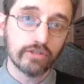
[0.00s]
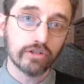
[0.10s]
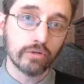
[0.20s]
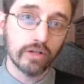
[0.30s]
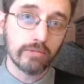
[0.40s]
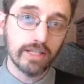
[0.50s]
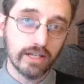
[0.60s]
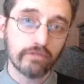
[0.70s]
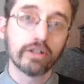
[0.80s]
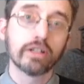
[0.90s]
are going to be
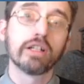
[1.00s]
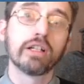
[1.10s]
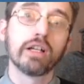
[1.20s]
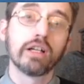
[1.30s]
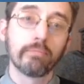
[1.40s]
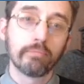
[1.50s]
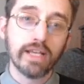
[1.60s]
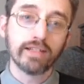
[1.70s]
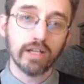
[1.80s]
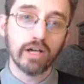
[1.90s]
different
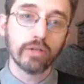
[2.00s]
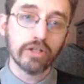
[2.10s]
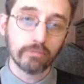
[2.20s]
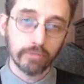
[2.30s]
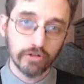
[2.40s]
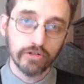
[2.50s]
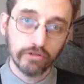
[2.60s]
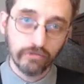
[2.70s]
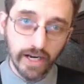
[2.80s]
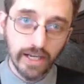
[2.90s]
based on what your personal
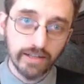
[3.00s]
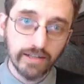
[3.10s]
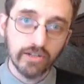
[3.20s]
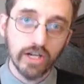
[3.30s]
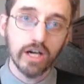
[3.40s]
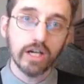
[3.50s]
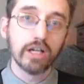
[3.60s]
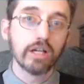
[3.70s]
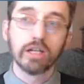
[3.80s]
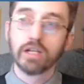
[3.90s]
finances are.
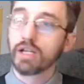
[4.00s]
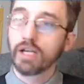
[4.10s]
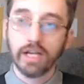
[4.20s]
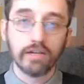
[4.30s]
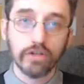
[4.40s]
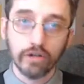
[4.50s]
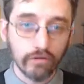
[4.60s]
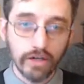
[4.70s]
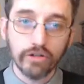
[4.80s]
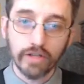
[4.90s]
And if you're a
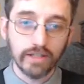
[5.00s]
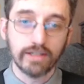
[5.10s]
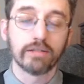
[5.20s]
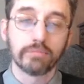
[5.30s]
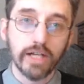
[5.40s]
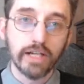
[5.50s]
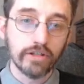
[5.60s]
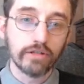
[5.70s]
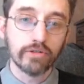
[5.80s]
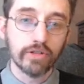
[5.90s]
renter, that doesn't apply to
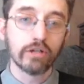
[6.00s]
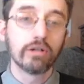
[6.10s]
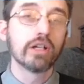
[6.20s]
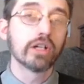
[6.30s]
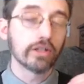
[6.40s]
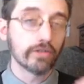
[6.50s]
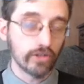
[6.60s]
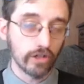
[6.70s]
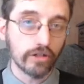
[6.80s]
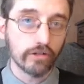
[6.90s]
you. So
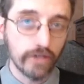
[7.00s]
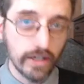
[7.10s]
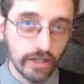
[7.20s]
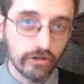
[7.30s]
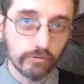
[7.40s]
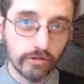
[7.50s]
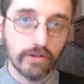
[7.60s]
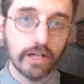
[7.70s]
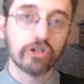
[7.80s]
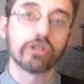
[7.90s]
consult your financial
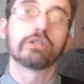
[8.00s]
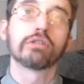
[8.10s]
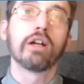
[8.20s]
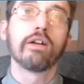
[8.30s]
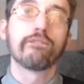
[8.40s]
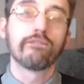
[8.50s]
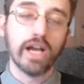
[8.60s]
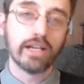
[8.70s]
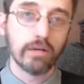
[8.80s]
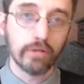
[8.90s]
professional,
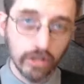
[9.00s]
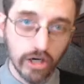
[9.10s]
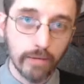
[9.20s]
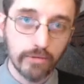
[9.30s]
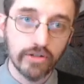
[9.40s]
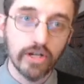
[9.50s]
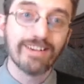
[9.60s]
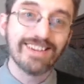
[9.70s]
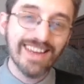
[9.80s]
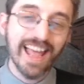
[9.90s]
find out what your options are.
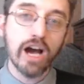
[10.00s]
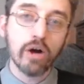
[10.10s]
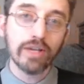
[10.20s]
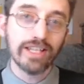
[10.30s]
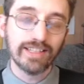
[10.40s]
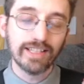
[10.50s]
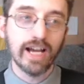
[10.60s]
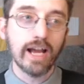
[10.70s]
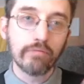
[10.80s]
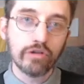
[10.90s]
Now is the
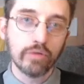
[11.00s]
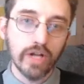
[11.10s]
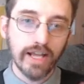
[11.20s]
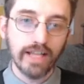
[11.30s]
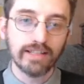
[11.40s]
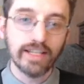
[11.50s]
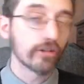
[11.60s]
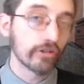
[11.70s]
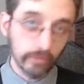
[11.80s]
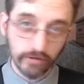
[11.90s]
time. Do not hesitate or
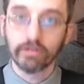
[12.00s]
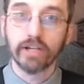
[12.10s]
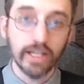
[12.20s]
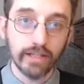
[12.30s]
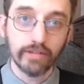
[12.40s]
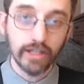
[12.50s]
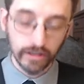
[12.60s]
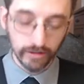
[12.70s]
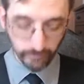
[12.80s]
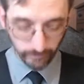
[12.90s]
you'll be regretting it later.
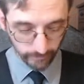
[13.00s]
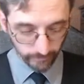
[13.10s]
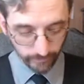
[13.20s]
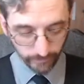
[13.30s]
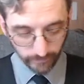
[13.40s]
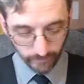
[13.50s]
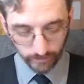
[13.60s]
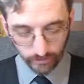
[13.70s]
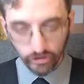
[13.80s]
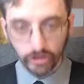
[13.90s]

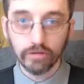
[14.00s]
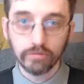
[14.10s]
2,